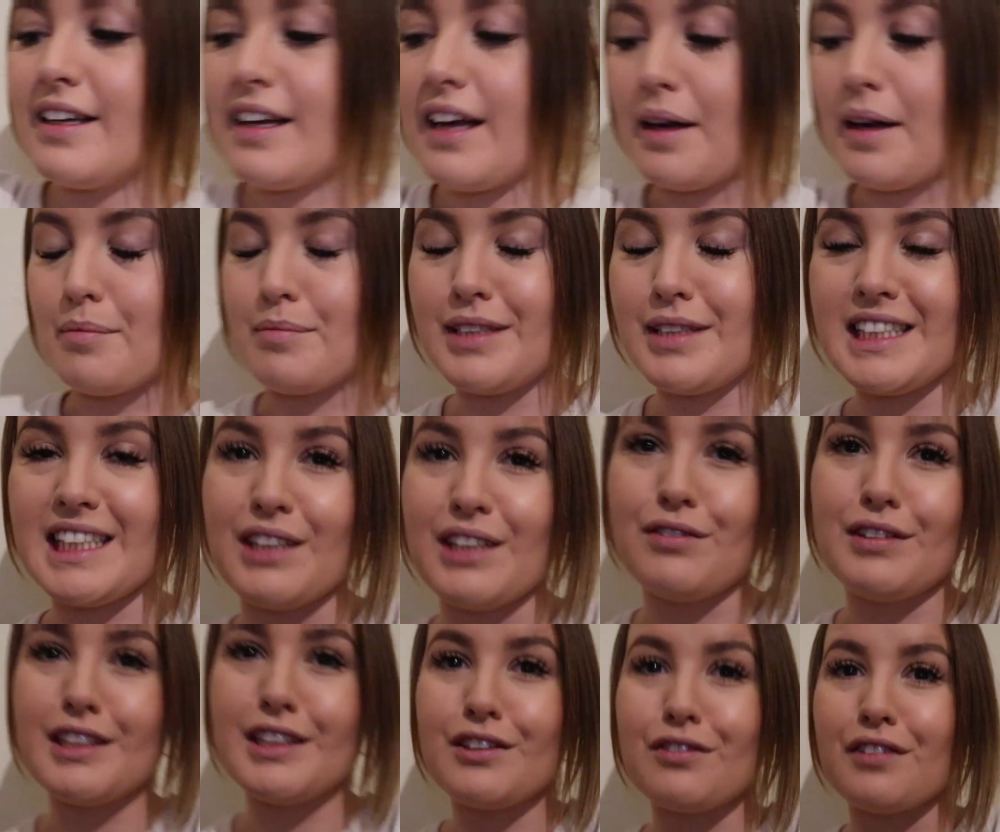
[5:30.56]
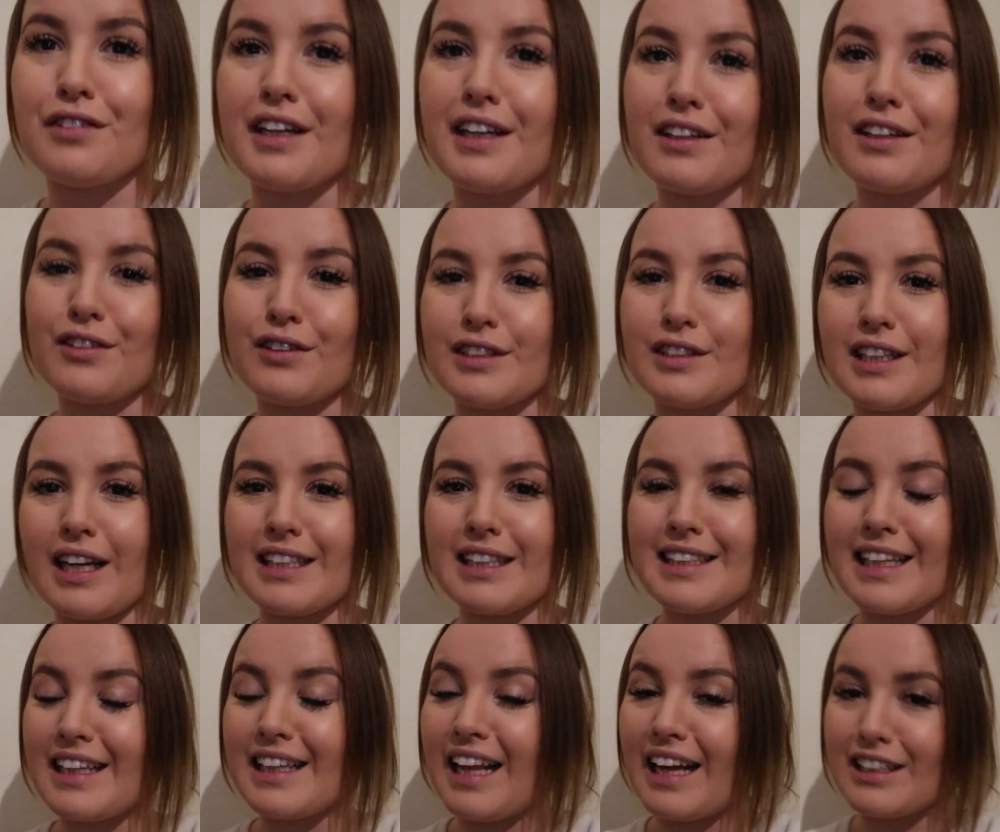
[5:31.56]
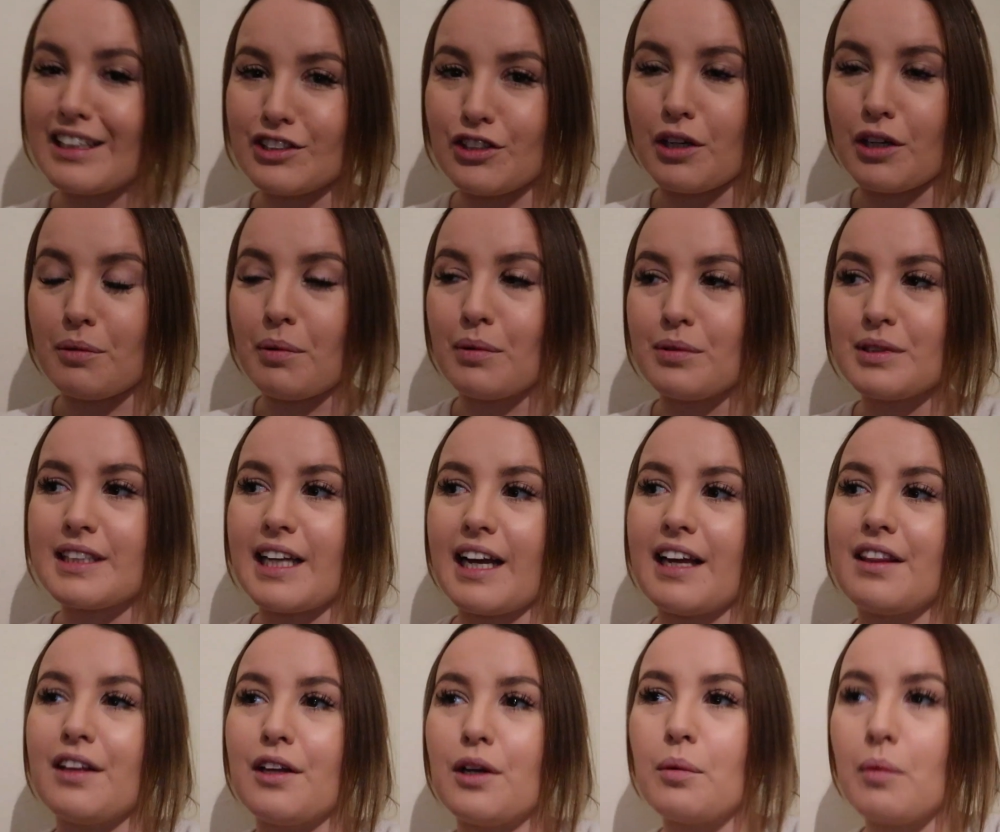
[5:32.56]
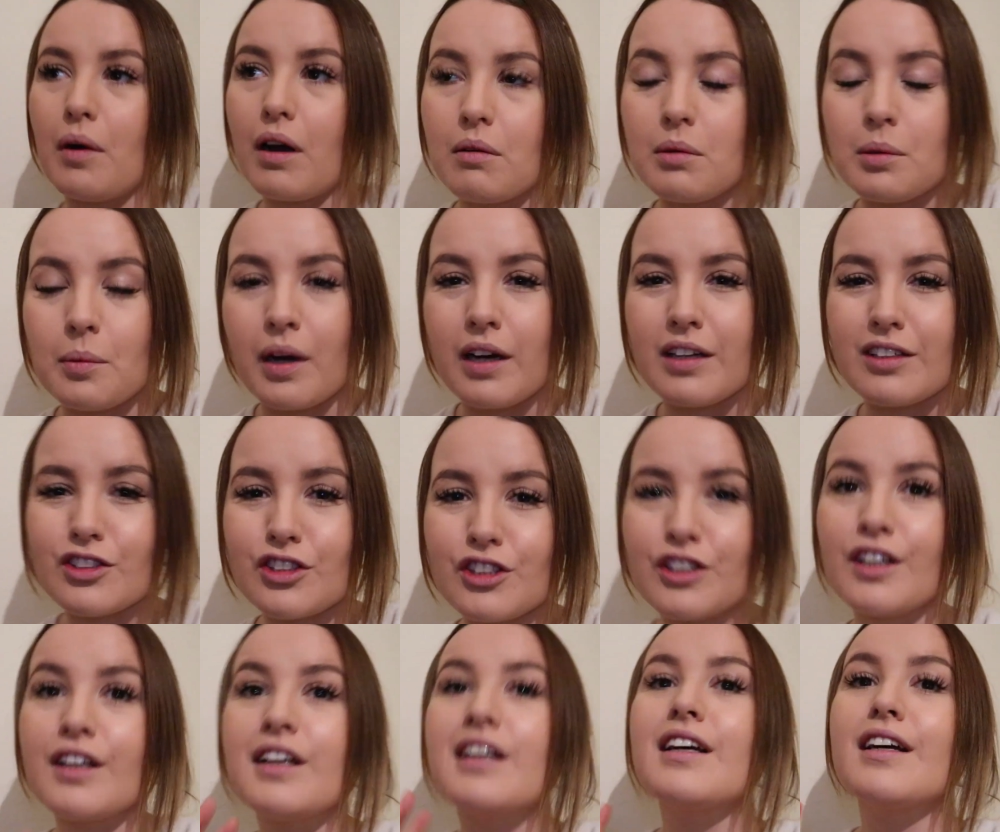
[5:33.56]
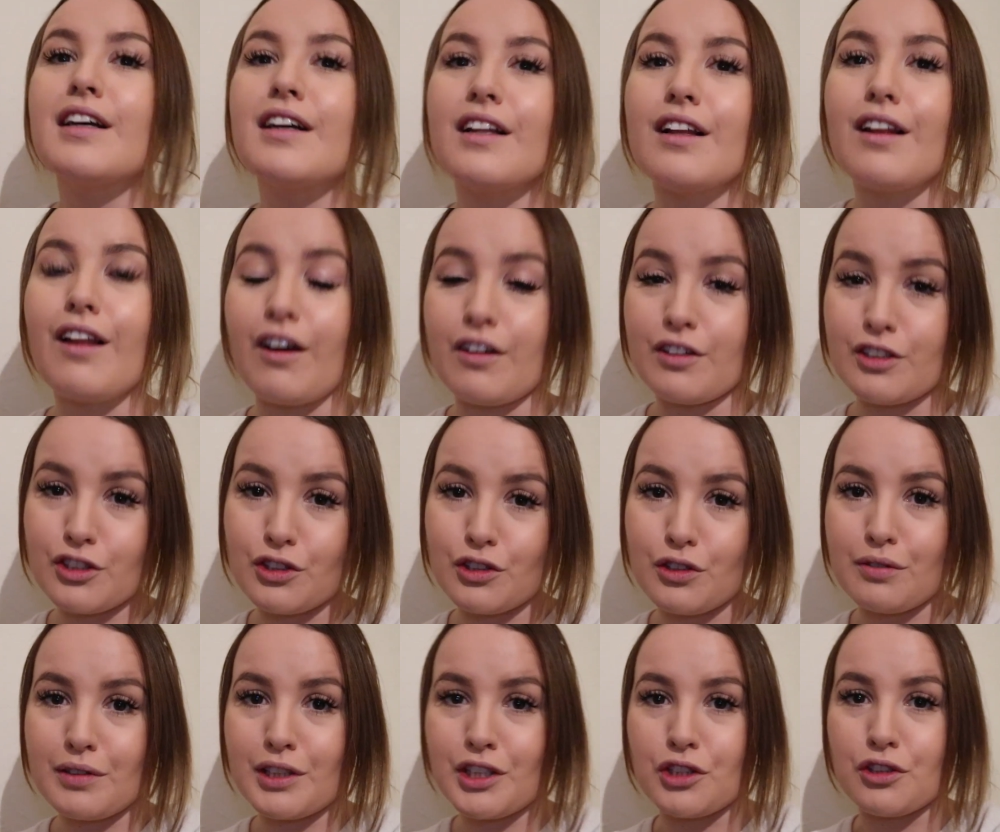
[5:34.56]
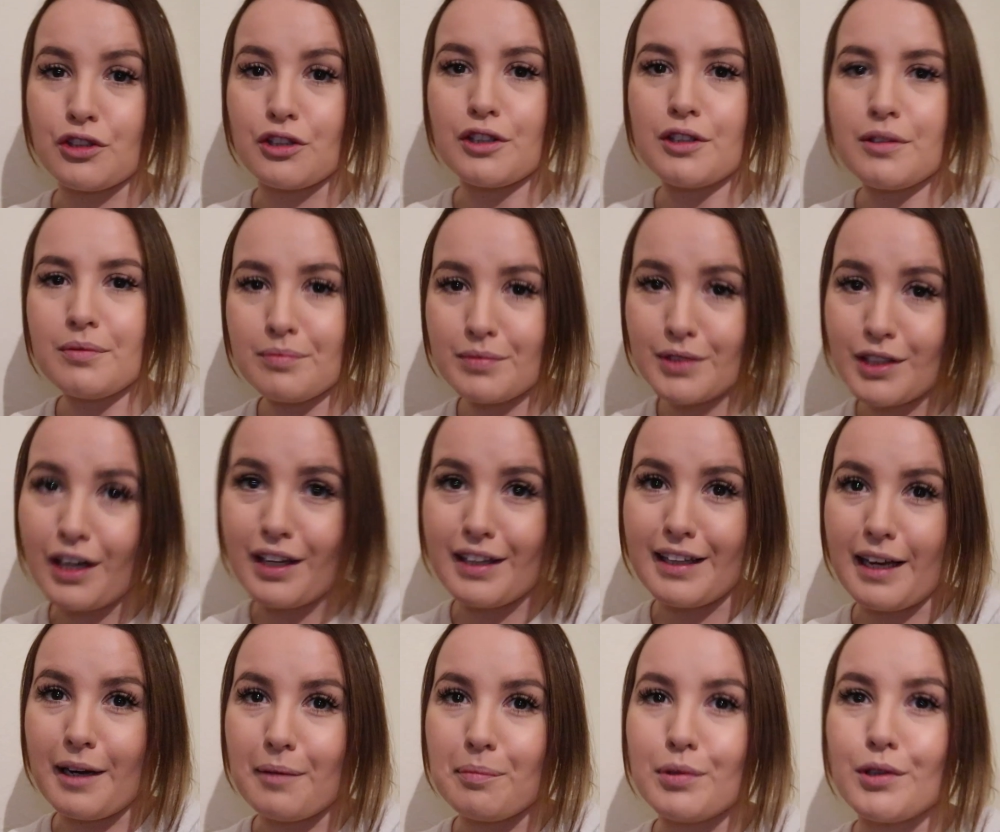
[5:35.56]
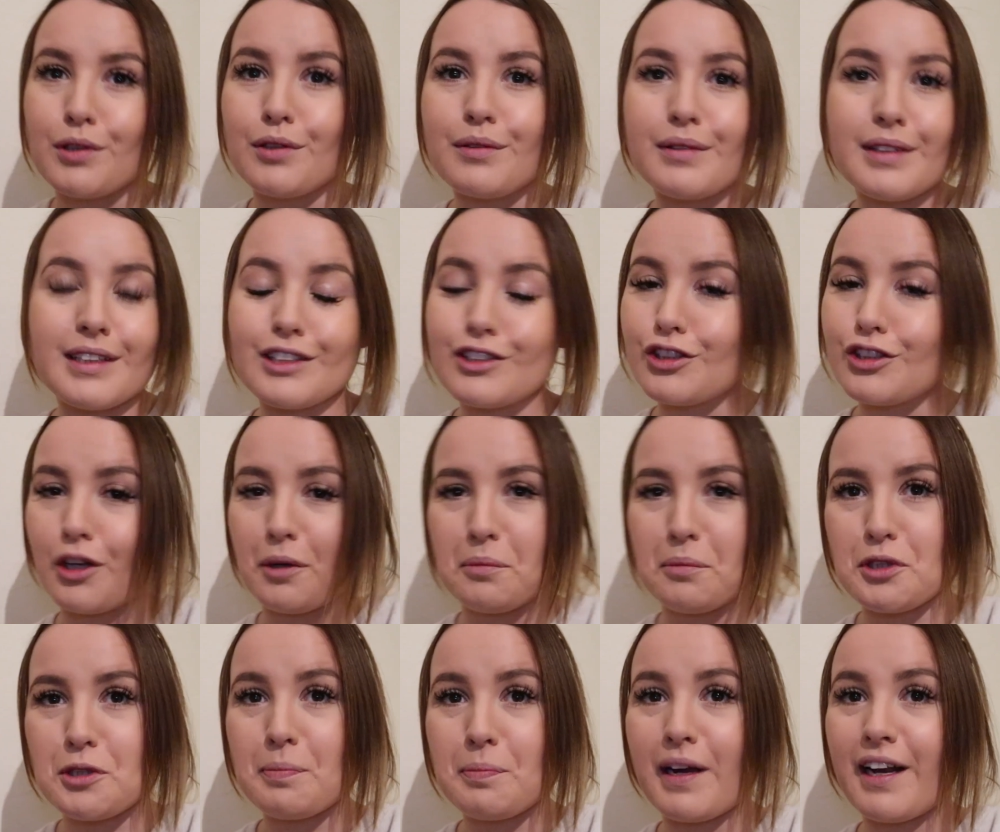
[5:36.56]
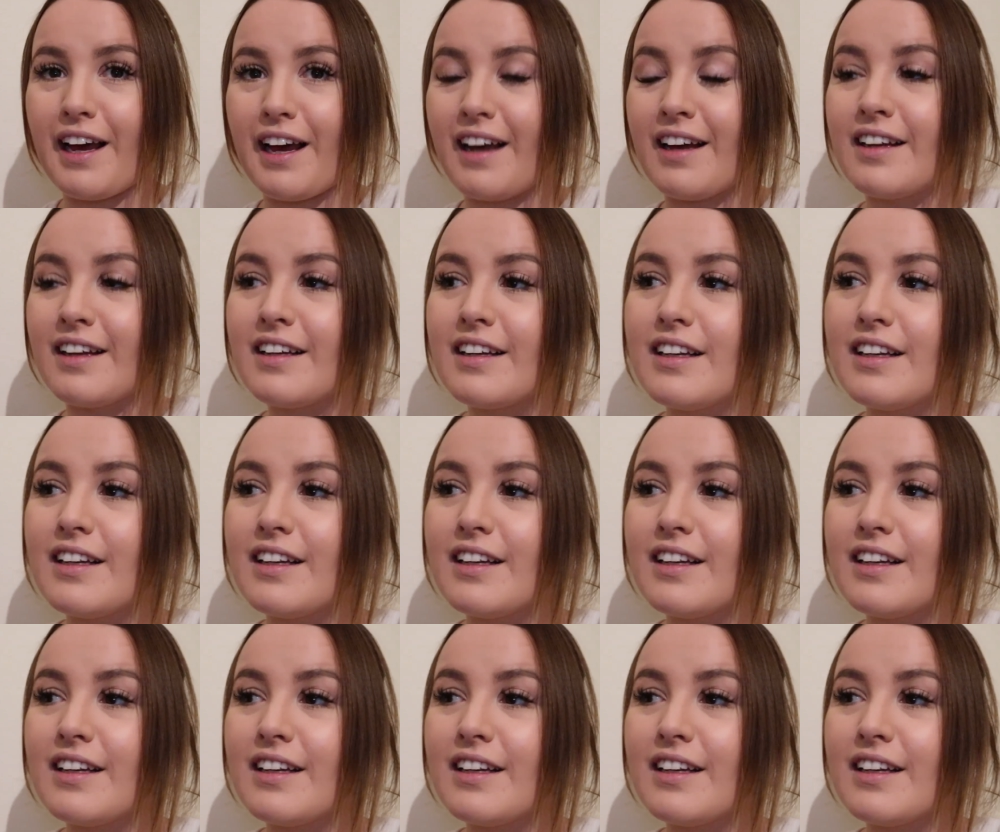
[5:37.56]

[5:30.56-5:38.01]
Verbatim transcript: and um, Series 3, because I said last time I was getting the Huawei Watch. Long story short, got the Apple. It's so much better.